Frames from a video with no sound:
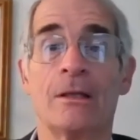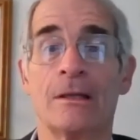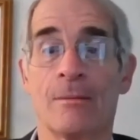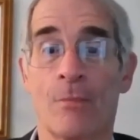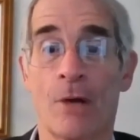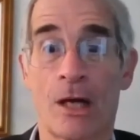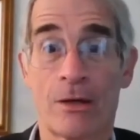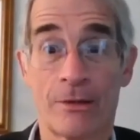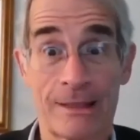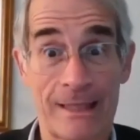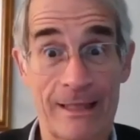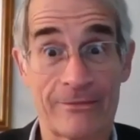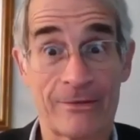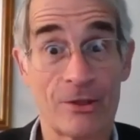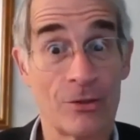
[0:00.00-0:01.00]
The moderates
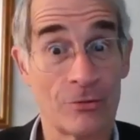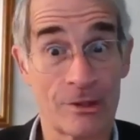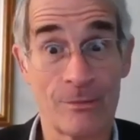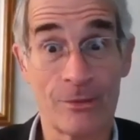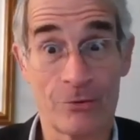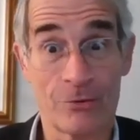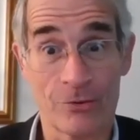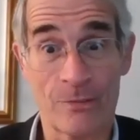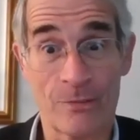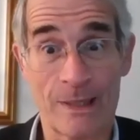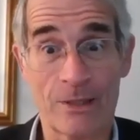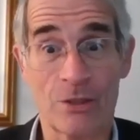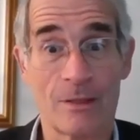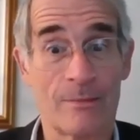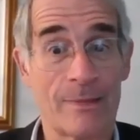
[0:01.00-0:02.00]
have to do some
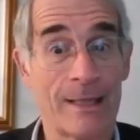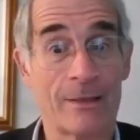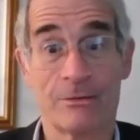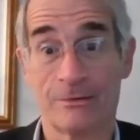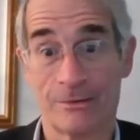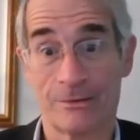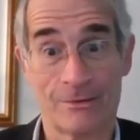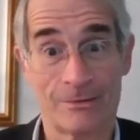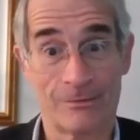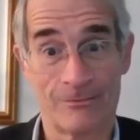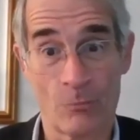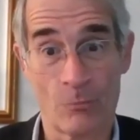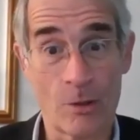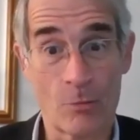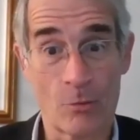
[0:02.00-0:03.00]
introspection about
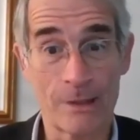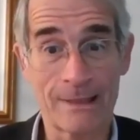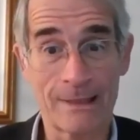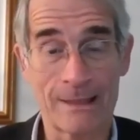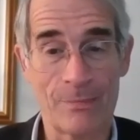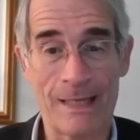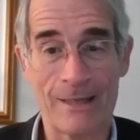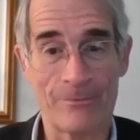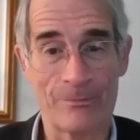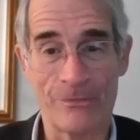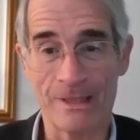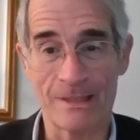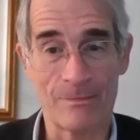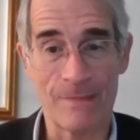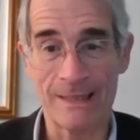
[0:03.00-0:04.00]
what was it about
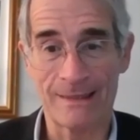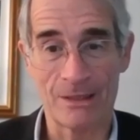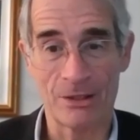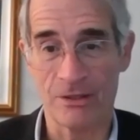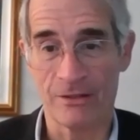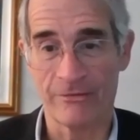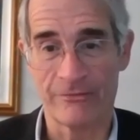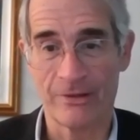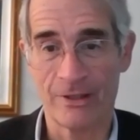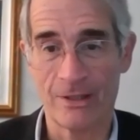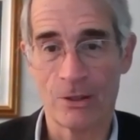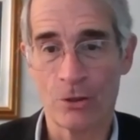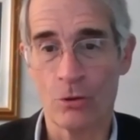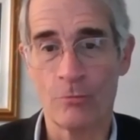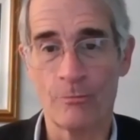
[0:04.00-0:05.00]
this message of
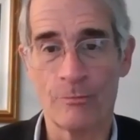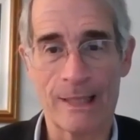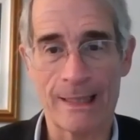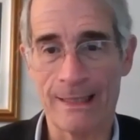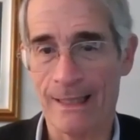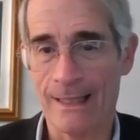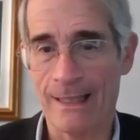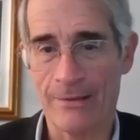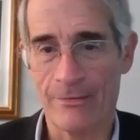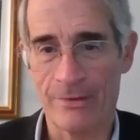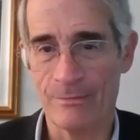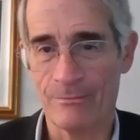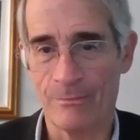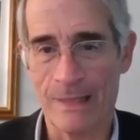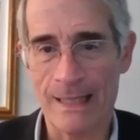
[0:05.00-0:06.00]
kumbaya
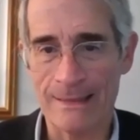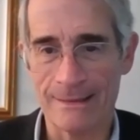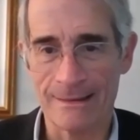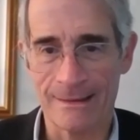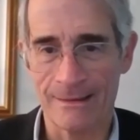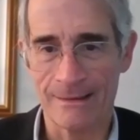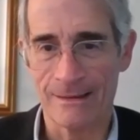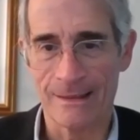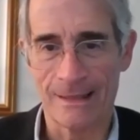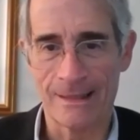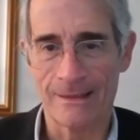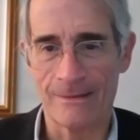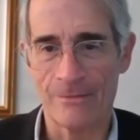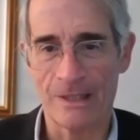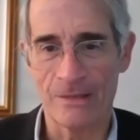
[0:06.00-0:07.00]
that Biden
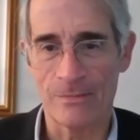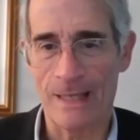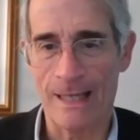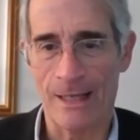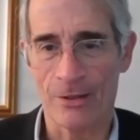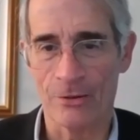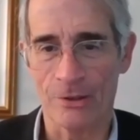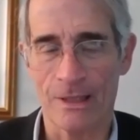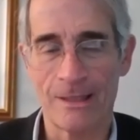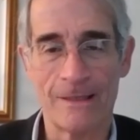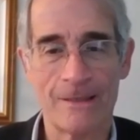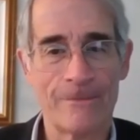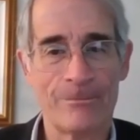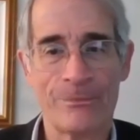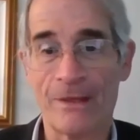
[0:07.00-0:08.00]
espoused
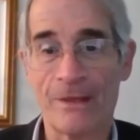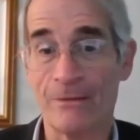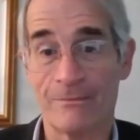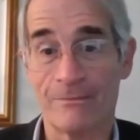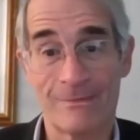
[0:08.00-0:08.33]
that